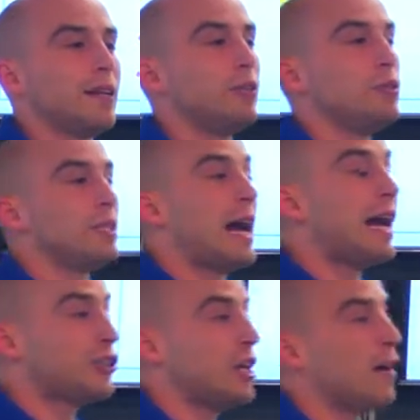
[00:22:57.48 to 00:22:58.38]
that includes a
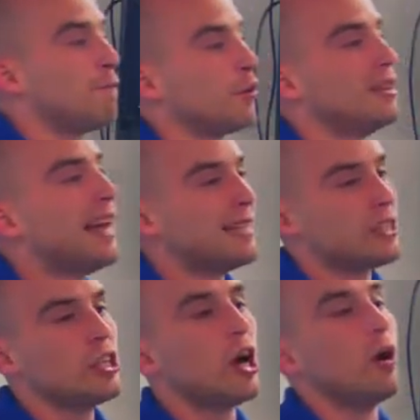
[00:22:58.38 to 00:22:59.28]
hashtag for "Let's
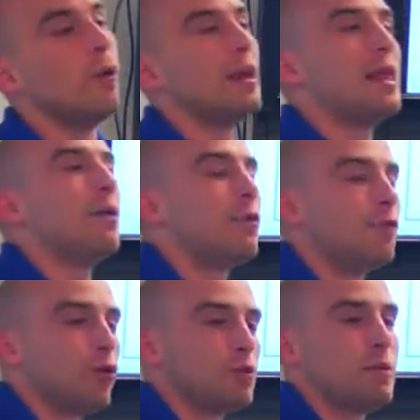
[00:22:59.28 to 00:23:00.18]
Go," and that would, of
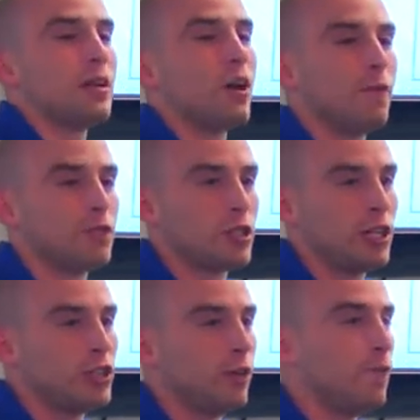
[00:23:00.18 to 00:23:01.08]
course, be a
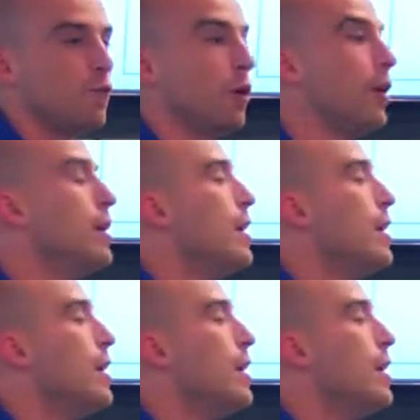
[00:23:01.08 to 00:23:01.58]
conversation for